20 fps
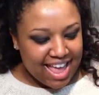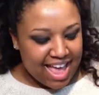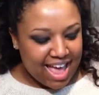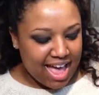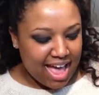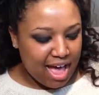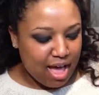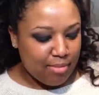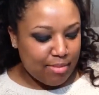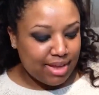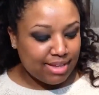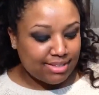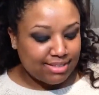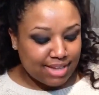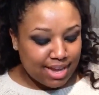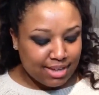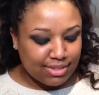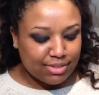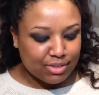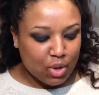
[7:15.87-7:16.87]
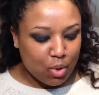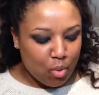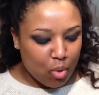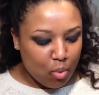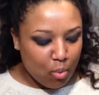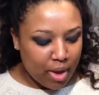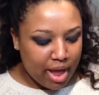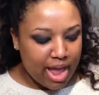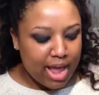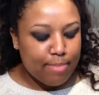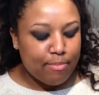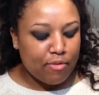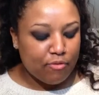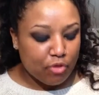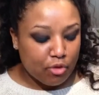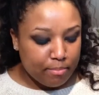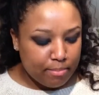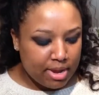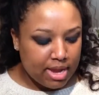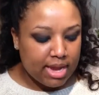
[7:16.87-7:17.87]
It does go away, but
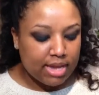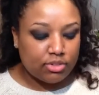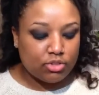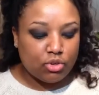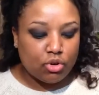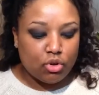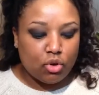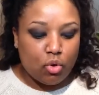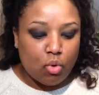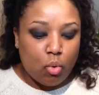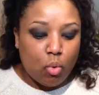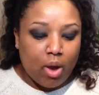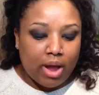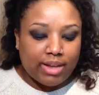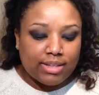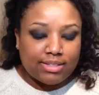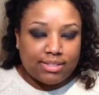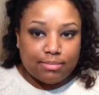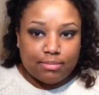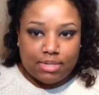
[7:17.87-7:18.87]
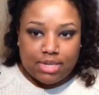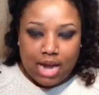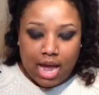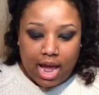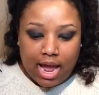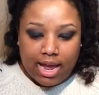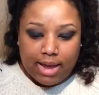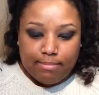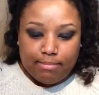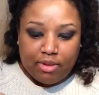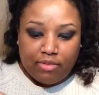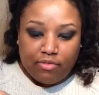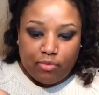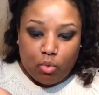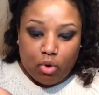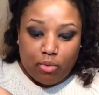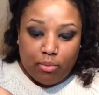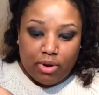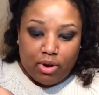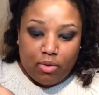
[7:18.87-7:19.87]
for me, it took quite some time
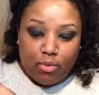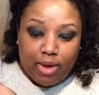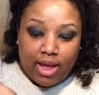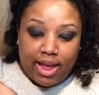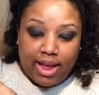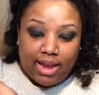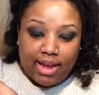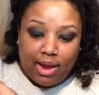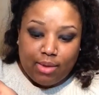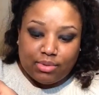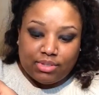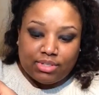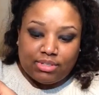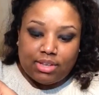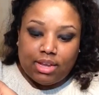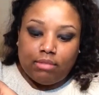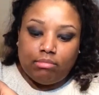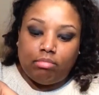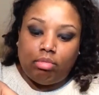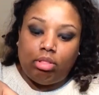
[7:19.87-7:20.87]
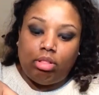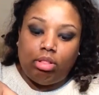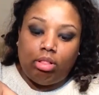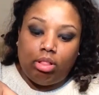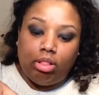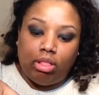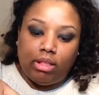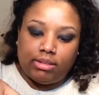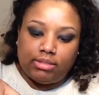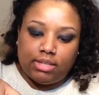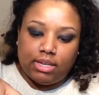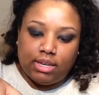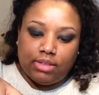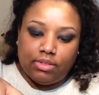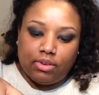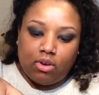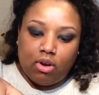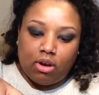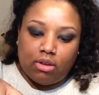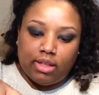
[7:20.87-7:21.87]
before it went away. And I was just like, well, like sitting in
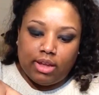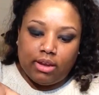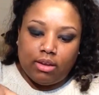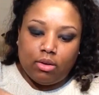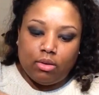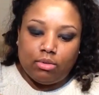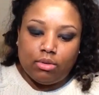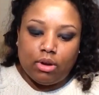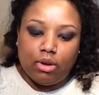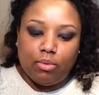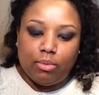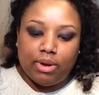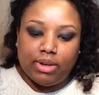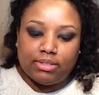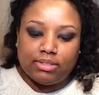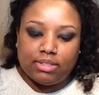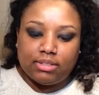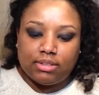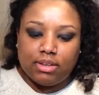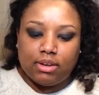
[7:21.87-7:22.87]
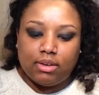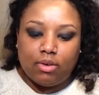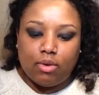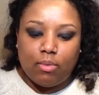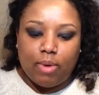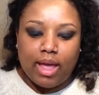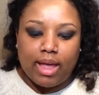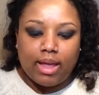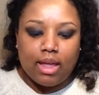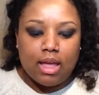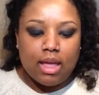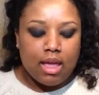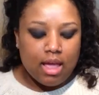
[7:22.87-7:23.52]
the car, like, oh no, when is this going to go away?